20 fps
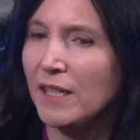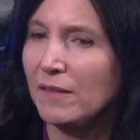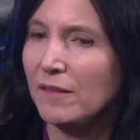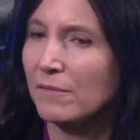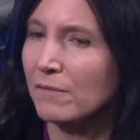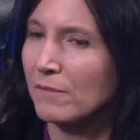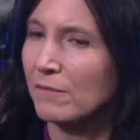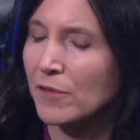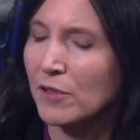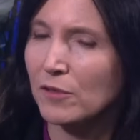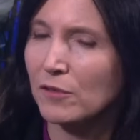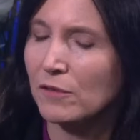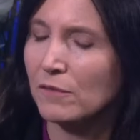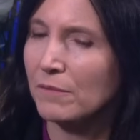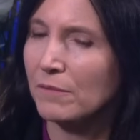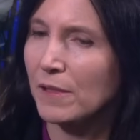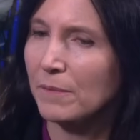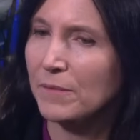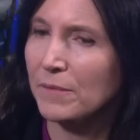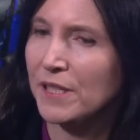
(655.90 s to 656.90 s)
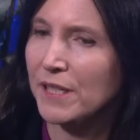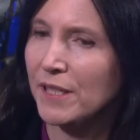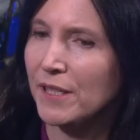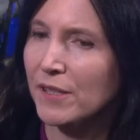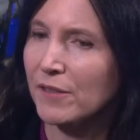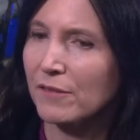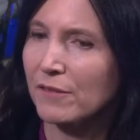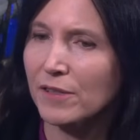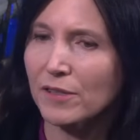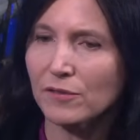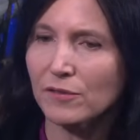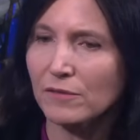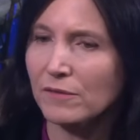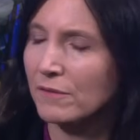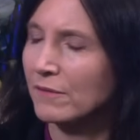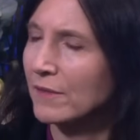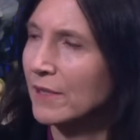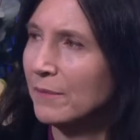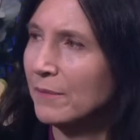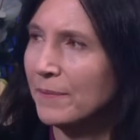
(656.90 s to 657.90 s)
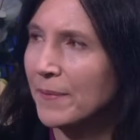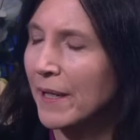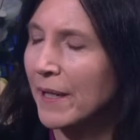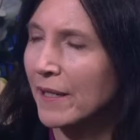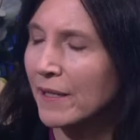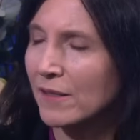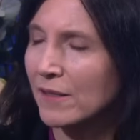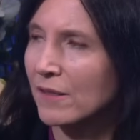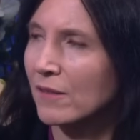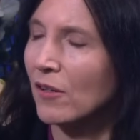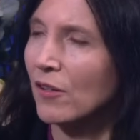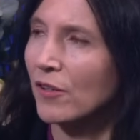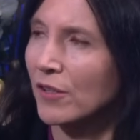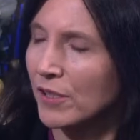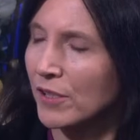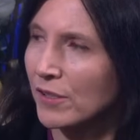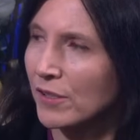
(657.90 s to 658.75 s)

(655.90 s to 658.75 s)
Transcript: real material impact on it.